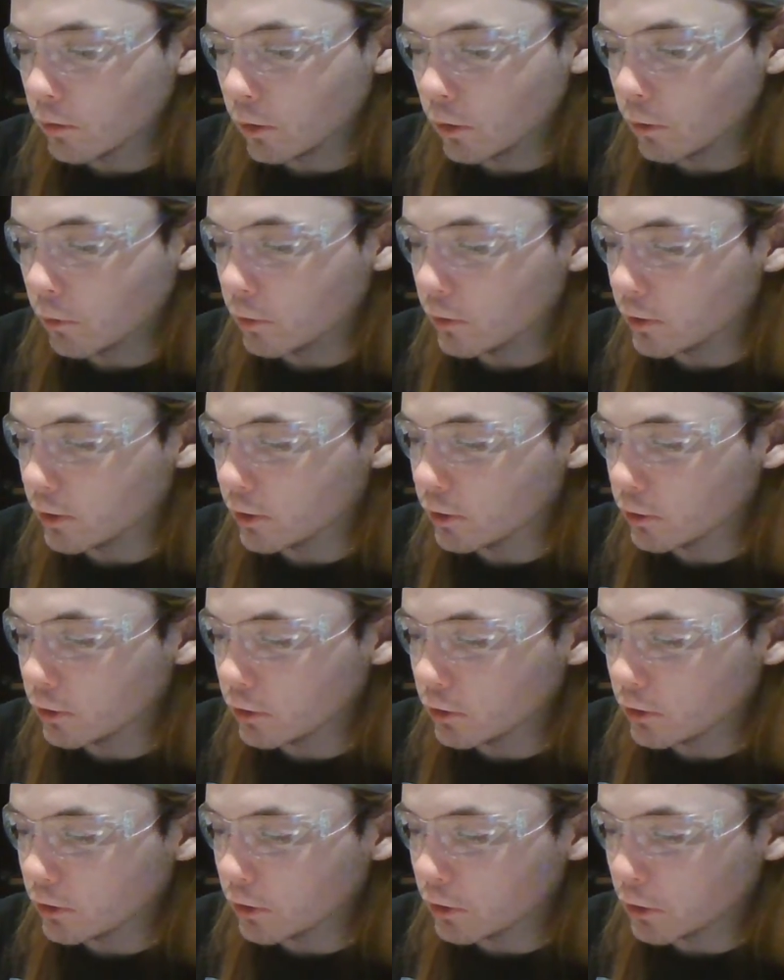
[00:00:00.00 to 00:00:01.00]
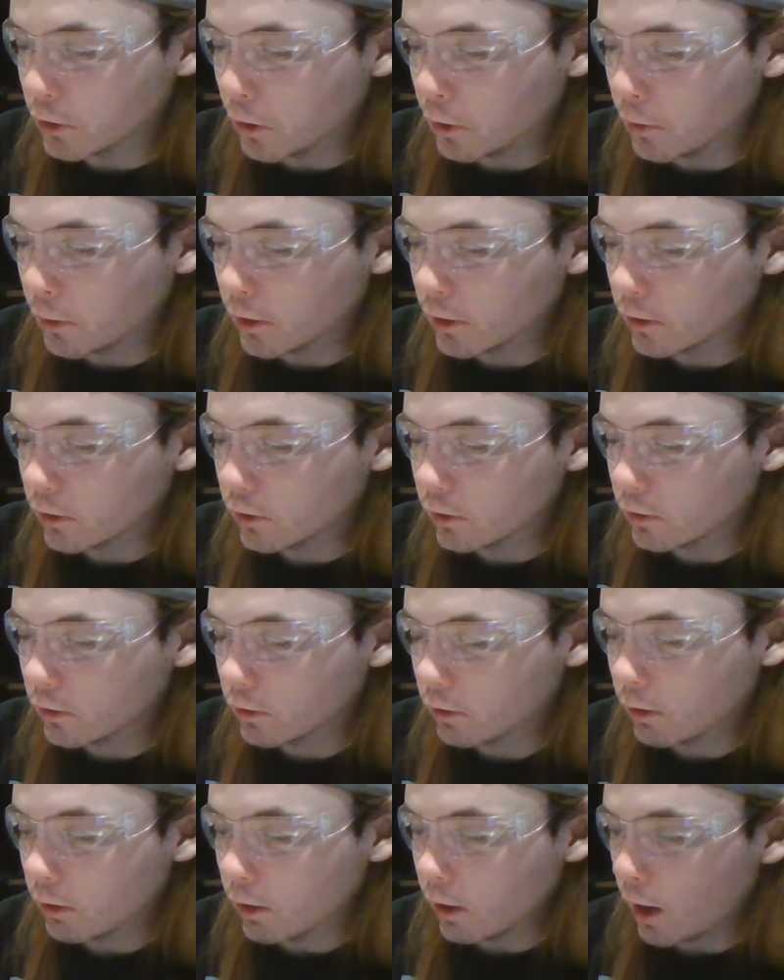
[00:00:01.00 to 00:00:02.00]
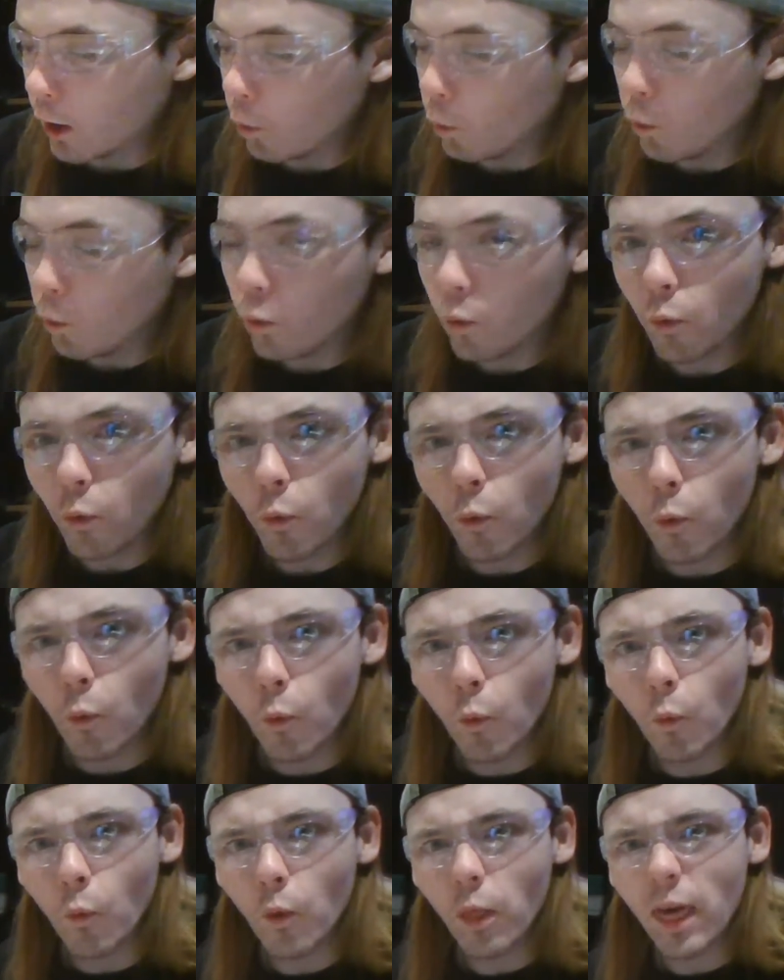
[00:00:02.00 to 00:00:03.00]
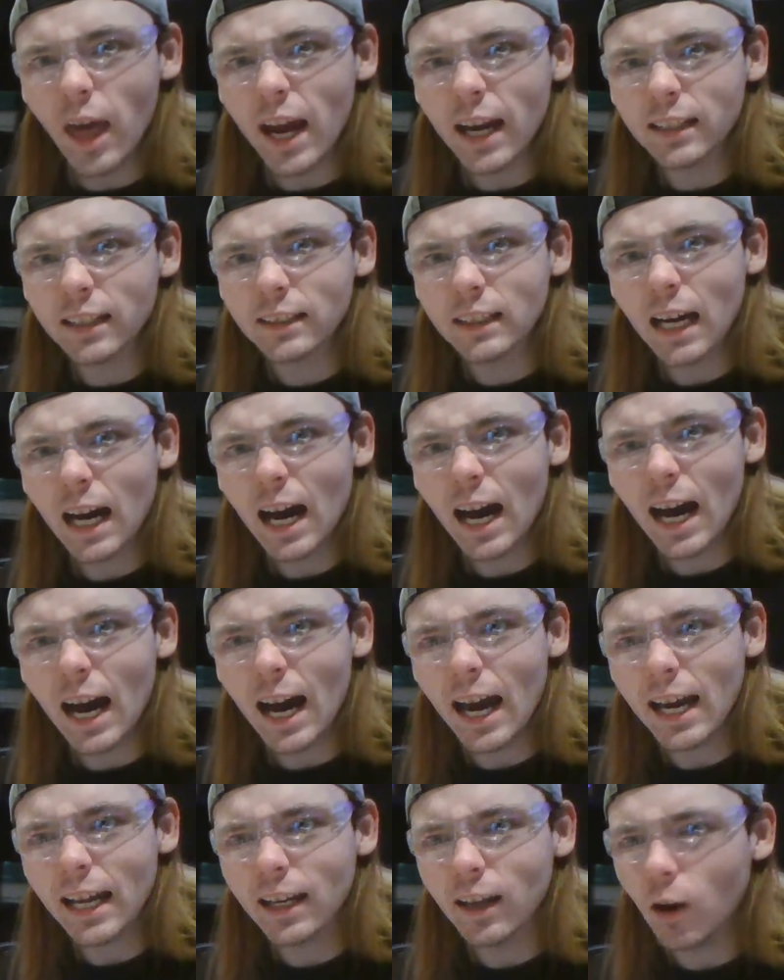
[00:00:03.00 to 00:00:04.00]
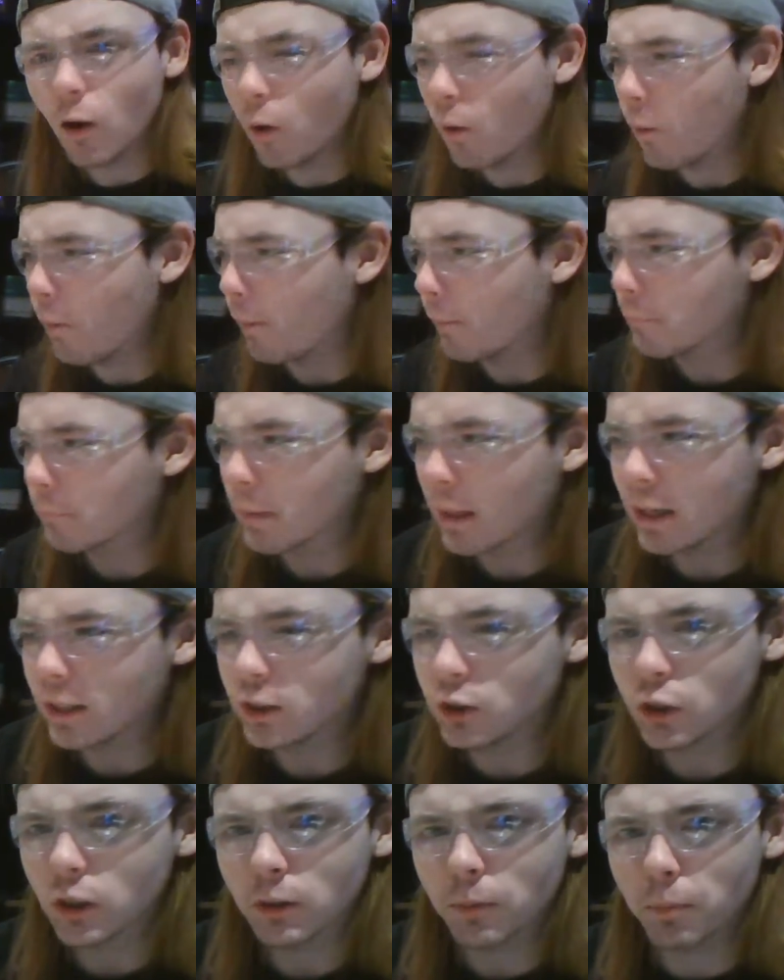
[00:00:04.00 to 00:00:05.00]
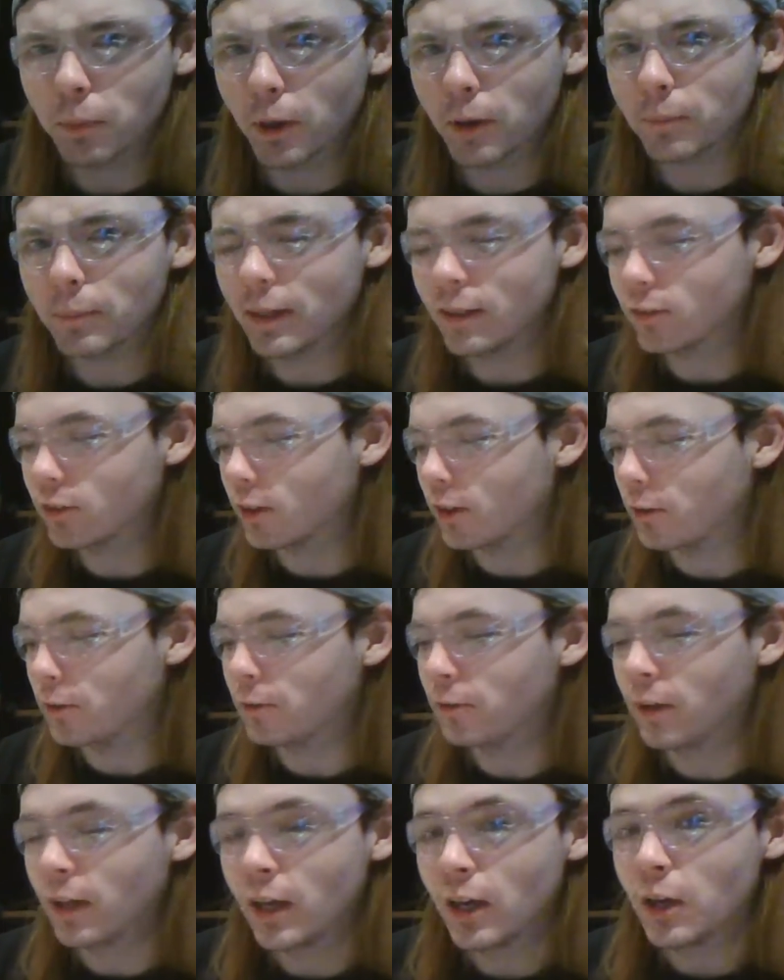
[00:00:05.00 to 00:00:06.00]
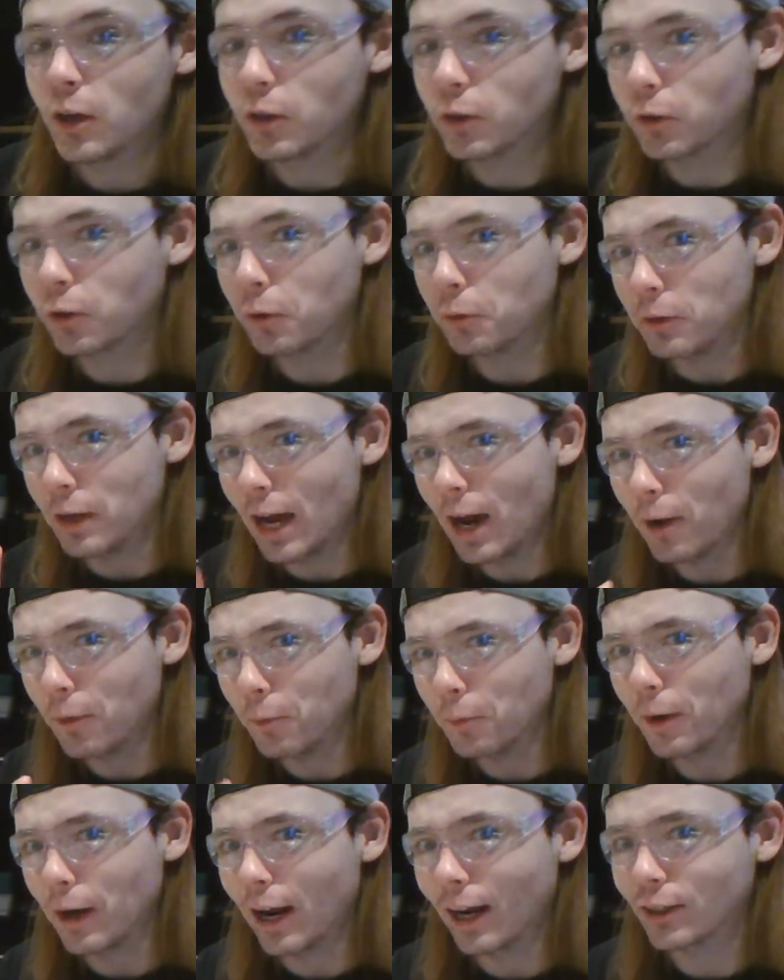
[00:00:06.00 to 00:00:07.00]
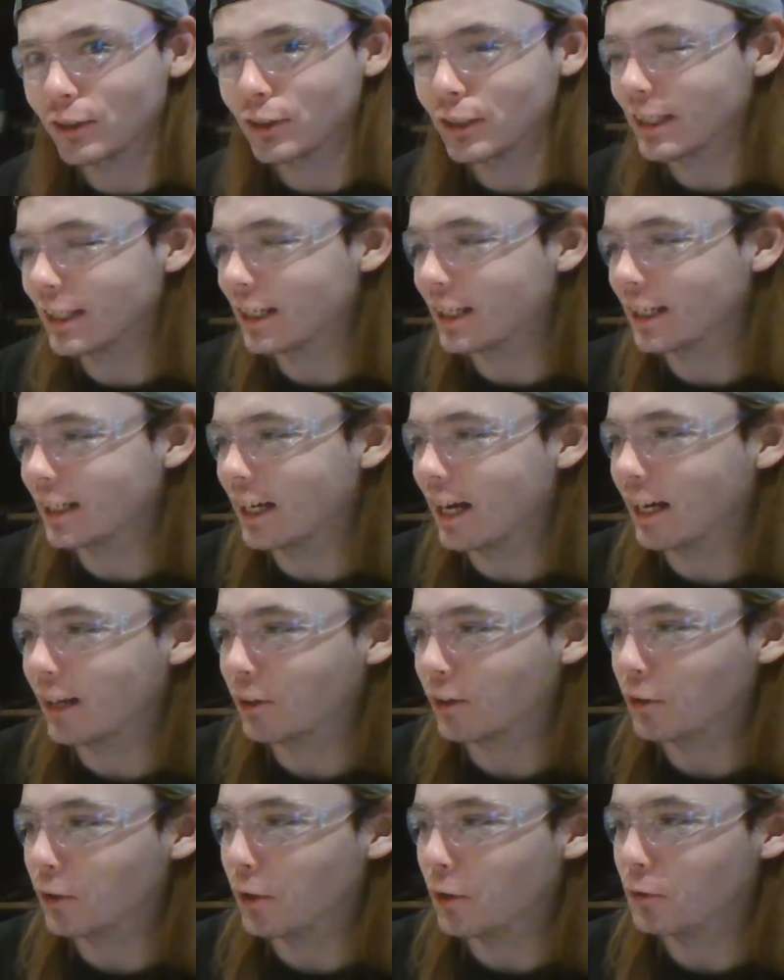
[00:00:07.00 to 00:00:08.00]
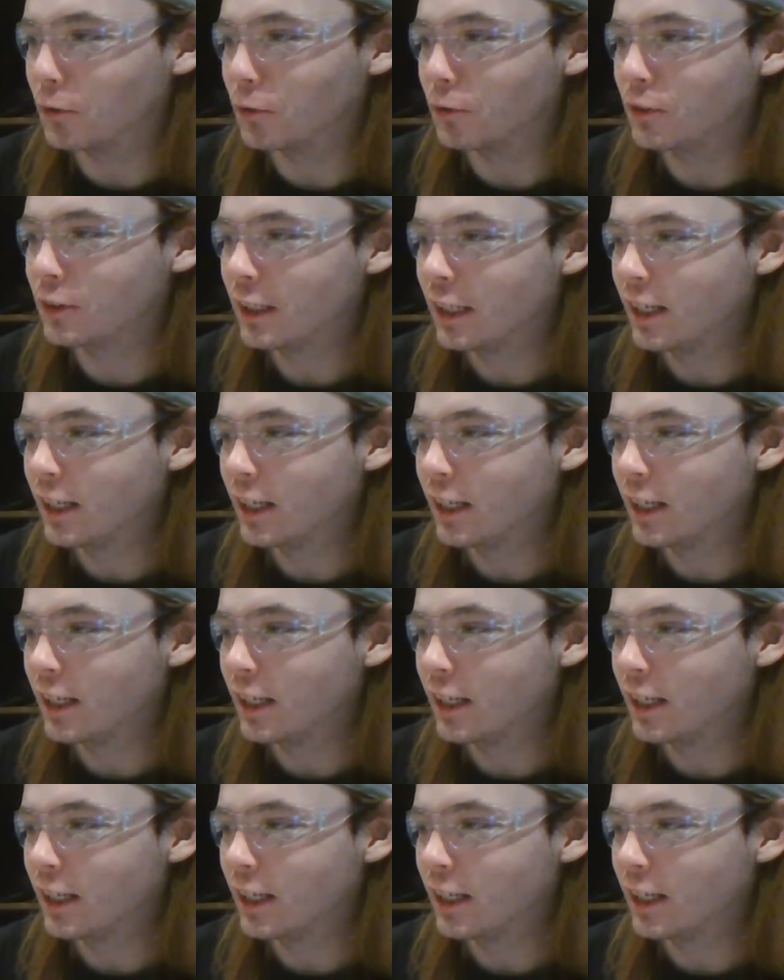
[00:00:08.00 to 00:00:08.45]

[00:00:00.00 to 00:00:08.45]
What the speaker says: So the resistor is still going. Woo, that is hot! Just burned myself. So now we're actually getting kind of close.